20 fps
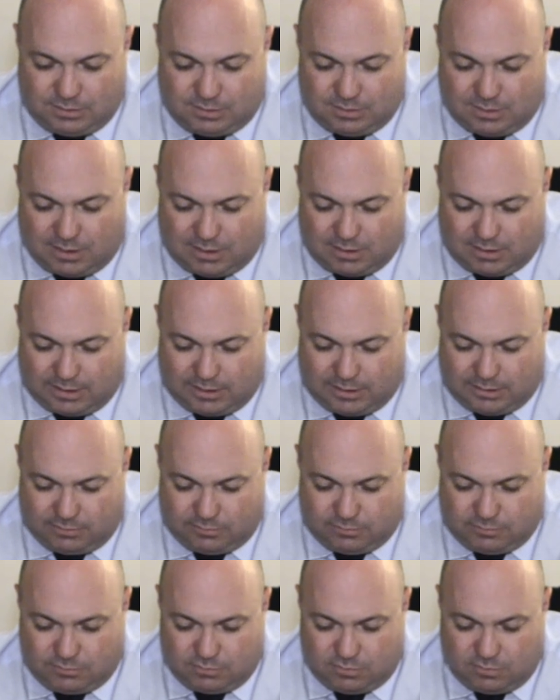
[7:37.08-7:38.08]
All right.
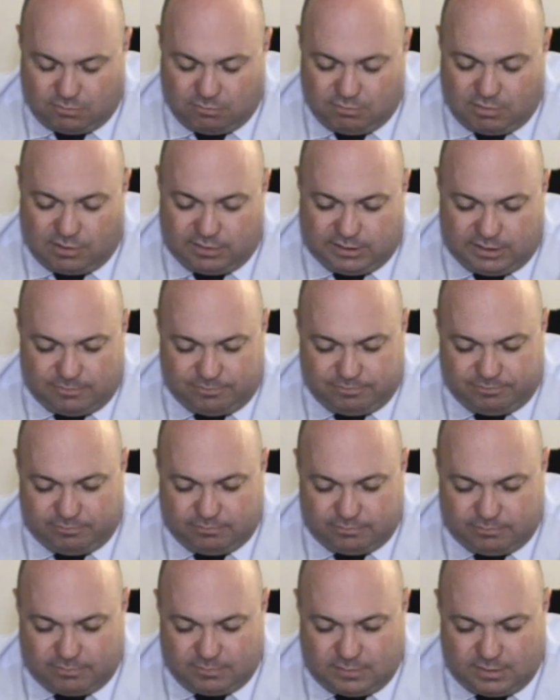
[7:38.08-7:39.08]
William,
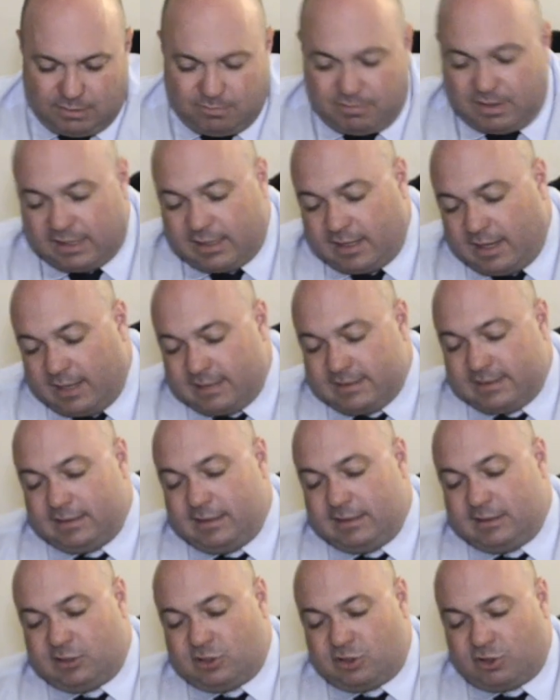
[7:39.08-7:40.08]
my cousin
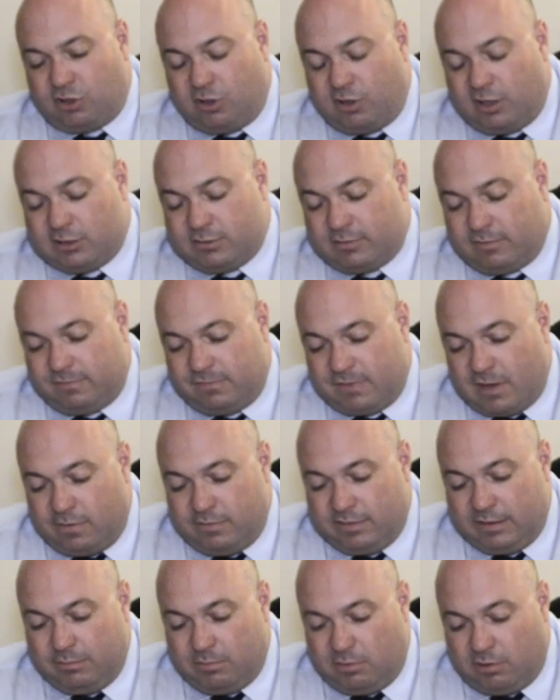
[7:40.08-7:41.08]
is charged with
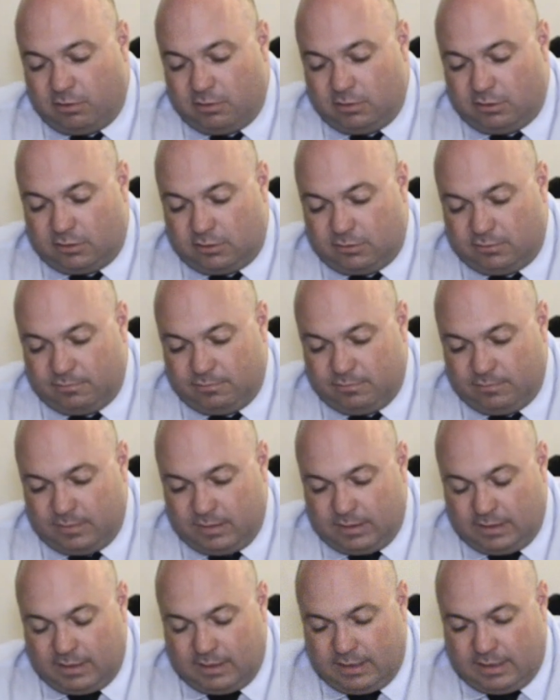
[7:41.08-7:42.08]
felony murder,
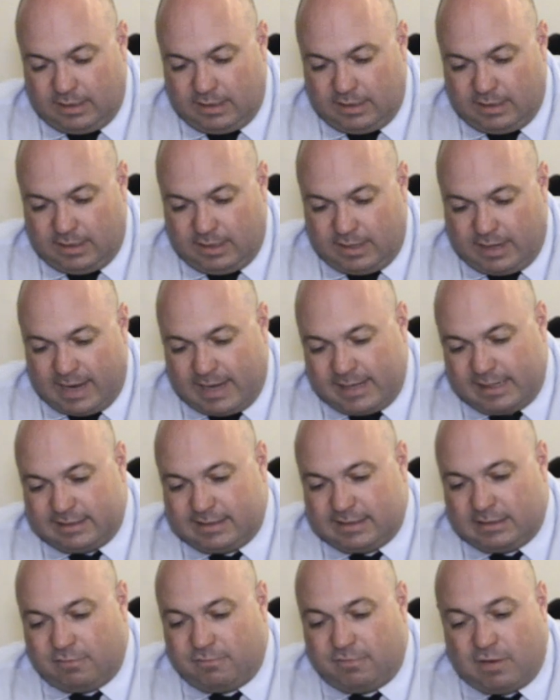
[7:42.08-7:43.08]
and it's
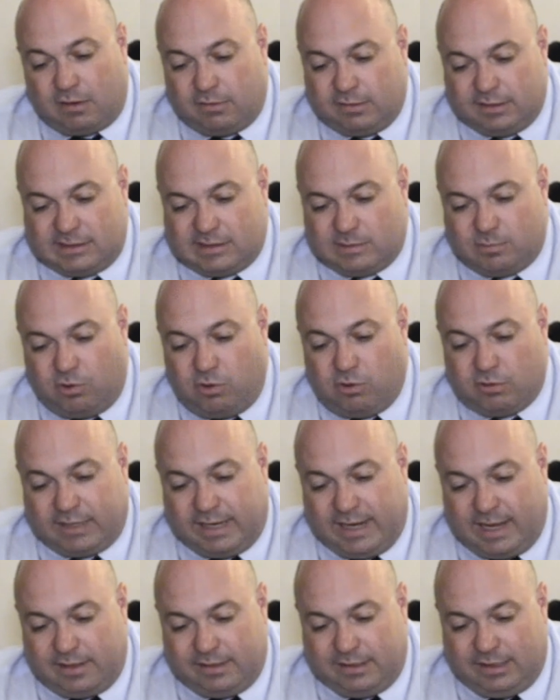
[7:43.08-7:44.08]
in a very small
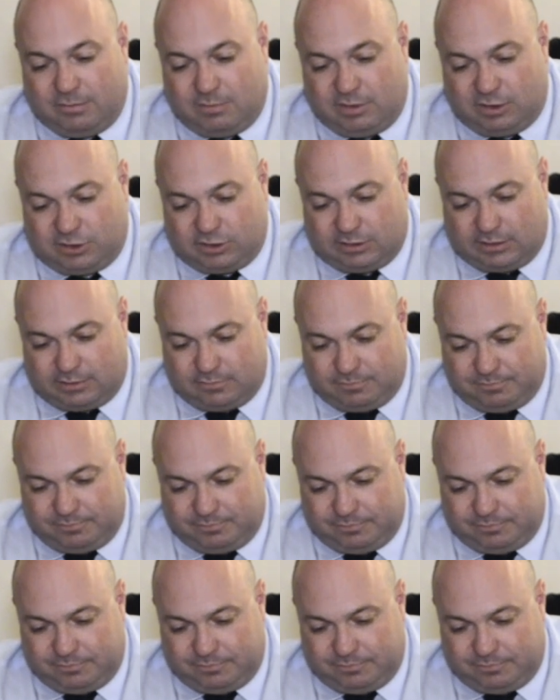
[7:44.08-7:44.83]
county in Michigan.